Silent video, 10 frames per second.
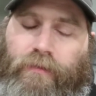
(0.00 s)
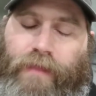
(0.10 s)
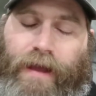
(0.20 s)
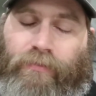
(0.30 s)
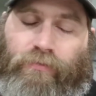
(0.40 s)

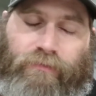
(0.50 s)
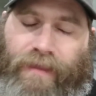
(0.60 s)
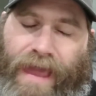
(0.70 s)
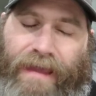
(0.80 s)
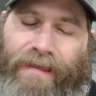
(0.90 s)
that
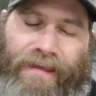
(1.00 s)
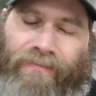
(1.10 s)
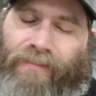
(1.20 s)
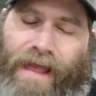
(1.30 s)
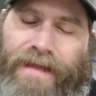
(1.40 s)
tank
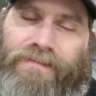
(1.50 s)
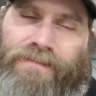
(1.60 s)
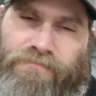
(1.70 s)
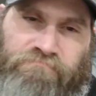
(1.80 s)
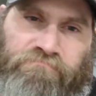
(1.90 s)
can
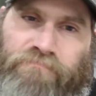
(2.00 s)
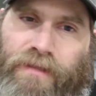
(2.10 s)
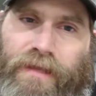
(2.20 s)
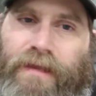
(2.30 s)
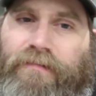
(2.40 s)
last
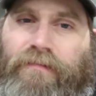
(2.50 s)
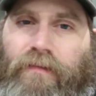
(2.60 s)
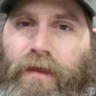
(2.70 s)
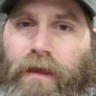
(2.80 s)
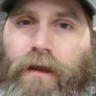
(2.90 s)

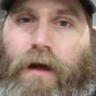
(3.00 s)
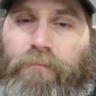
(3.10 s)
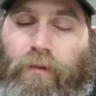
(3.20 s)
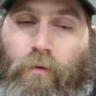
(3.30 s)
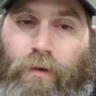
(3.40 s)
easily a
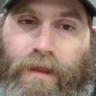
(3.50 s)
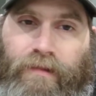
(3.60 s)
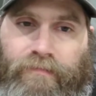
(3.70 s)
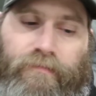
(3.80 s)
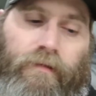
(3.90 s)
couple of
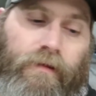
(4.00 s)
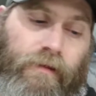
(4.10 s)
weeks.